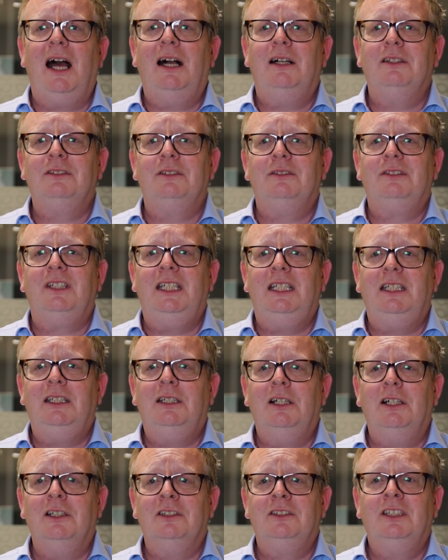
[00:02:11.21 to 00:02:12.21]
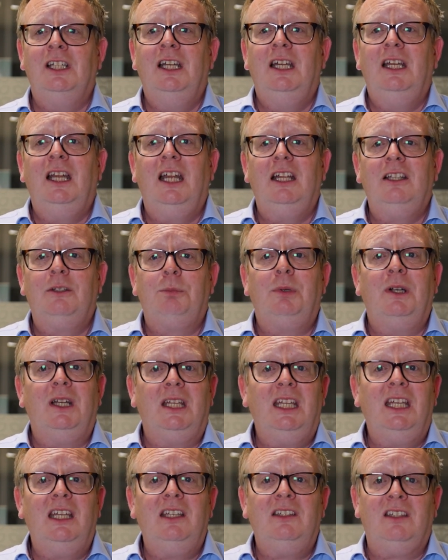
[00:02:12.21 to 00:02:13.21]
hours of heat cost, it's
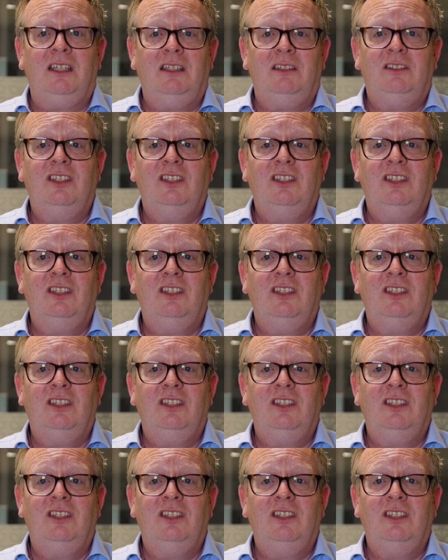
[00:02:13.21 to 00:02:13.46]
pretty easy.